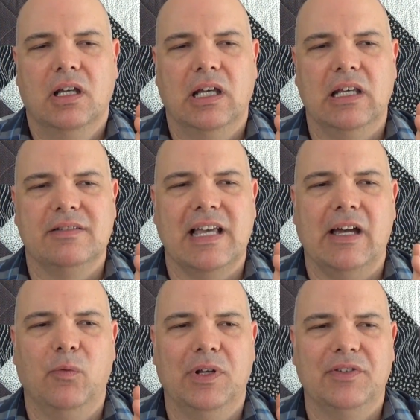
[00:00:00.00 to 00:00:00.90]
is
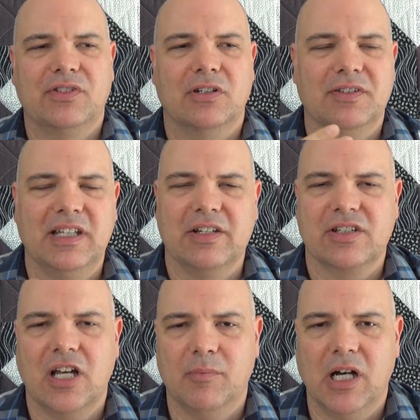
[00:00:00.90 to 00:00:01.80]
that when certain things
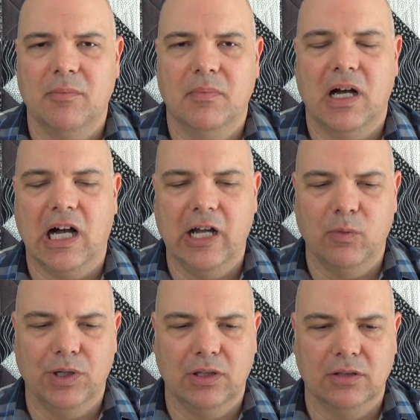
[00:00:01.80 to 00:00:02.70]
come up, I
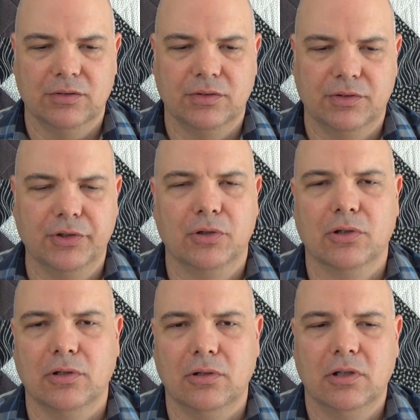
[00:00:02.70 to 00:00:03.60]
will
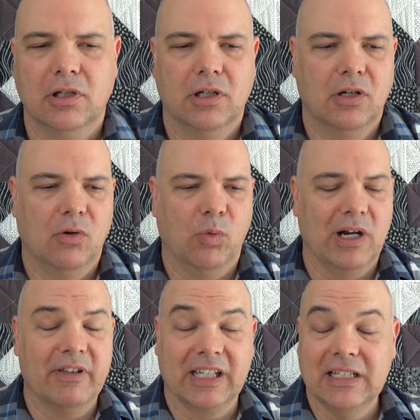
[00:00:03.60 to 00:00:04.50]
Google
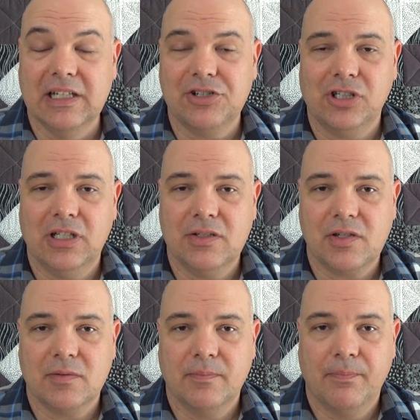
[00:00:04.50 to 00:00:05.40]
whatever the condition is,